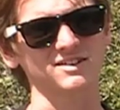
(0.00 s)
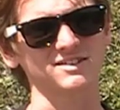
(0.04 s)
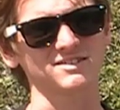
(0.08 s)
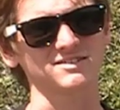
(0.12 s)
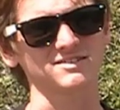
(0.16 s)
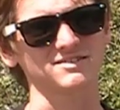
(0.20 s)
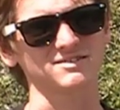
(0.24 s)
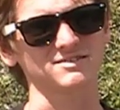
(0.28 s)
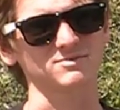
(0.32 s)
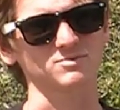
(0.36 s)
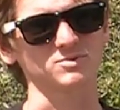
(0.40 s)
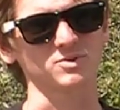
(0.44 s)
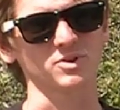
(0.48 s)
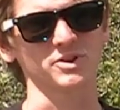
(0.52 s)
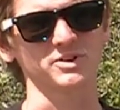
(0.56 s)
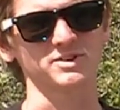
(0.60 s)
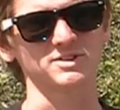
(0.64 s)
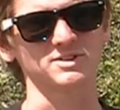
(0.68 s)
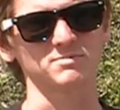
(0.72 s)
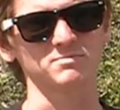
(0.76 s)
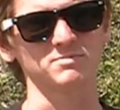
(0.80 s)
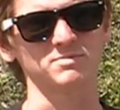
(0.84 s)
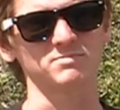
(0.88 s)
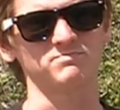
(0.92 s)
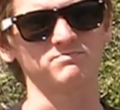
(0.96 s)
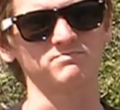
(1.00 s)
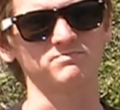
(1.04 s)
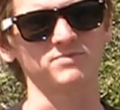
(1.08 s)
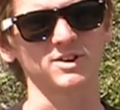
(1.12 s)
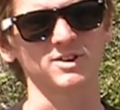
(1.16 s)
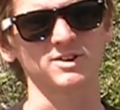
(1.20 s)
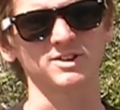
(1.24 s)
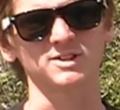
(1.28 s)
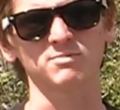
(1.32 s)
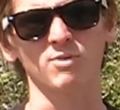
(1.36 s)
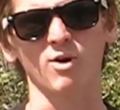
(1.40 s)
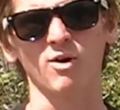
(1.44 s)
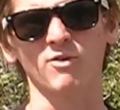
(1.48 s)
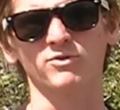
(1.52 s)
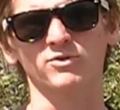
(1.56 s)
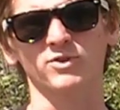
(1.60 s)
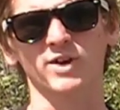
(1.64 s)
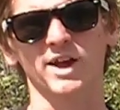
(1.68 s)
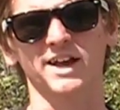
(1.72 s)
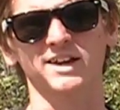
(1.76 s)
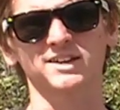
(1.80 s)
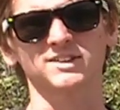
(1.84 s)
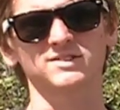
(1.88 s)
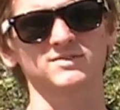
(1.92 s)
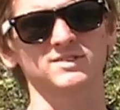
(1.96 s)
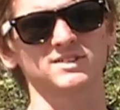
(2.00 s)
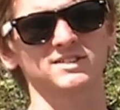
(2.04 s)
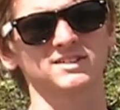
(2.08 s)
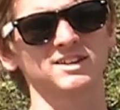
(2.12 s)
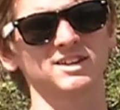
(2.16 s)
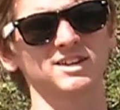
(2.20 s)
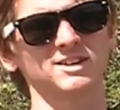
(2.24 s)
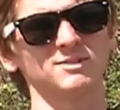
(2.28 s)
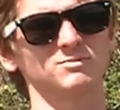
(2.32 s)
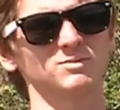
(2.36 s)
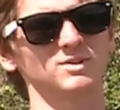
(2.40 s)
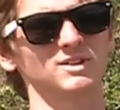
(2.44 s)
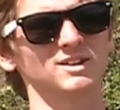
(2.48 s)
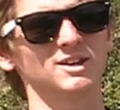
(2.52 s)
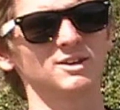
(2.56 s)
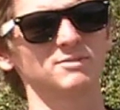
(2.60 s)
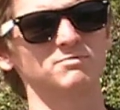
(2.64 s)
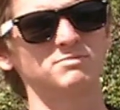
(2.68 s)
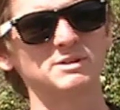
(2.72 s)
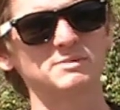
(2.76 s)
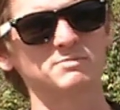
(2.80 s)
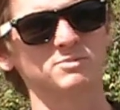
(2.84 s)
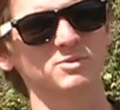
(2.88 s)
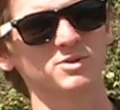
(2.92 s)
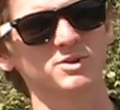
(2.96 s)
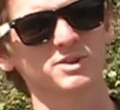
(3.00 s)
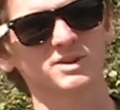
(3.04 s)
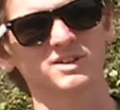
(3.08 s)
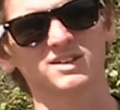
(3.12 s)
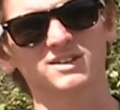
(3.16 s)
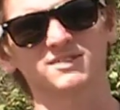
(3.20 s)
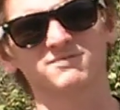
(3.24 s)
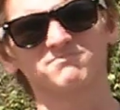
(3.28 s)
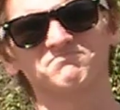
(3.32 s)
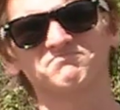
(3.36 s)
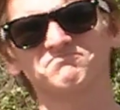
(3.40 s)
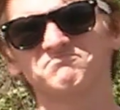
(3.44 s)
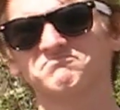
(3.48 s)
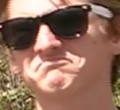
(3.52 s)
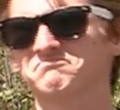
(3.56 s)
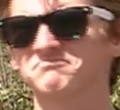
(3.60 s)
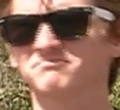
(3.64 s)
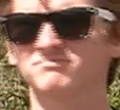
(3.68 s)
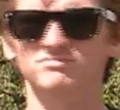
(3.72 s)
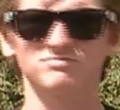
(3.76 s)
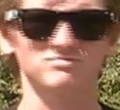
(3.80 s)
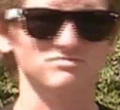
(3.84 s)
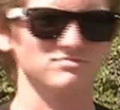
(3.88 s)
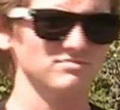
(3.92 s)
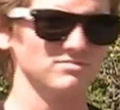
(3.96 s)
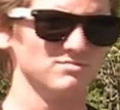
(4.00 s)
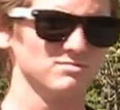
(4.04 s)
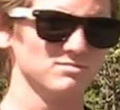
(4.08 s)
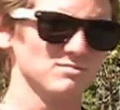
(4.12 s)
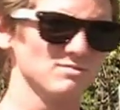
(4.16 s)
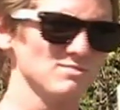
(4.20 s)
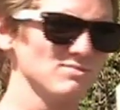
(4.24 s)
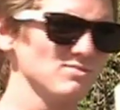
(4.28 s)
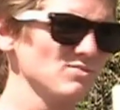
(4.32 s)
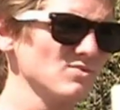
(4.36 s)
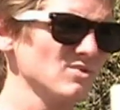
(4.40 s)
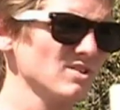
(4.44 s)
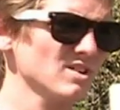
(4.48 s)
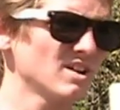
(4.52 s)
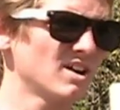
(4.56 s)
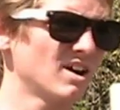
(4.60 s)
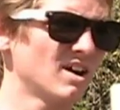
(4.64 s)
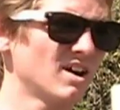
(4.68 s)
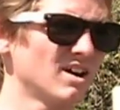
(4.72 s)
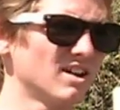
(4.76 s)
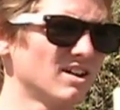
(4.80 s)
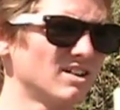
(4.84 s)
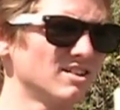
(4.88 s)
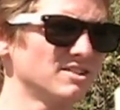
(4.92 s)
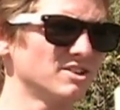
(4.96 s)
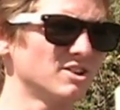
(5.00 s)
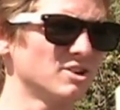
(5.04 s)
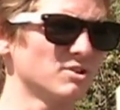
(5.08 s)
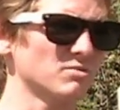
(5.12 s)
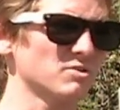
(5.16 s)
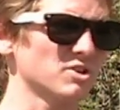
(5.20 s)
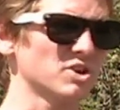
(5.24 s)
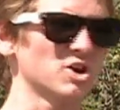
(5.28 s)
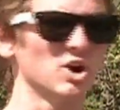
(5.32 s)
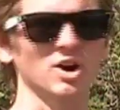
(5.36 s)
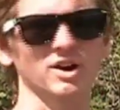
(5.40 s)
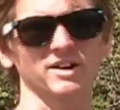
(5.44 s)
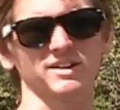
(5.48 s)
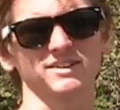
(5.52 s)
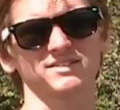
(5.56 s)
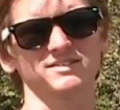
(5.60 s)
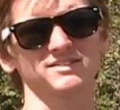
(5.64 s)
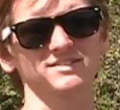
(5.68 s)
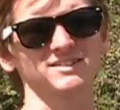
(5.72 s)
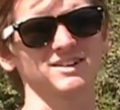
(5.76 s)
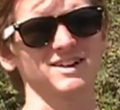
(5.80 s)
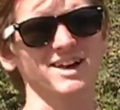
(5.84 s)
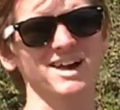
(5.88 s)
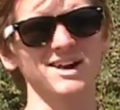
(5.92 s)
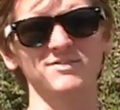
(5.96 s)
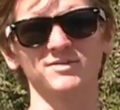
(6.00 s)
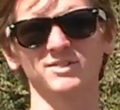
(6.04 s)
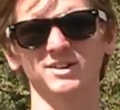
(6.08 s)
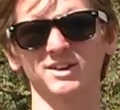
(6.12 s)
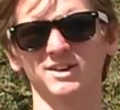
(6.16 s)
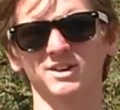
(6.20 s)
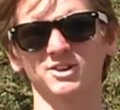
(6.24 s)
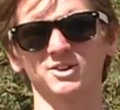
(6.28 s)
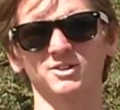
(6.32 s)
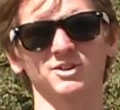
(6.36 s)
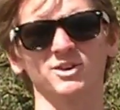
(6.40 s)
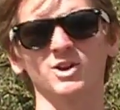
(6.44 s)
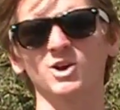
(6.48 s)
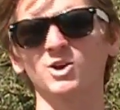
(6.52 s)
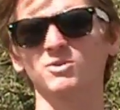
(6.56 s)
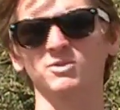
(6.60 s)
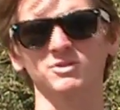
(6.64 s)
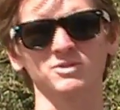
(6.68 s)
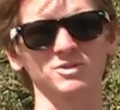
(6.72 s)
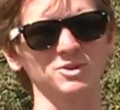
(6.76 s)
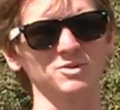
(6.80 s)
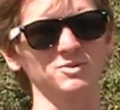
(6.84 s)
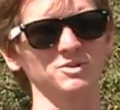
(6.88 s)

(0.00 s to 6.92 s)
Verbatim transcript: that's really just a very small fraction of the team. We need people that can, uh, you know, cook. having a good cook with you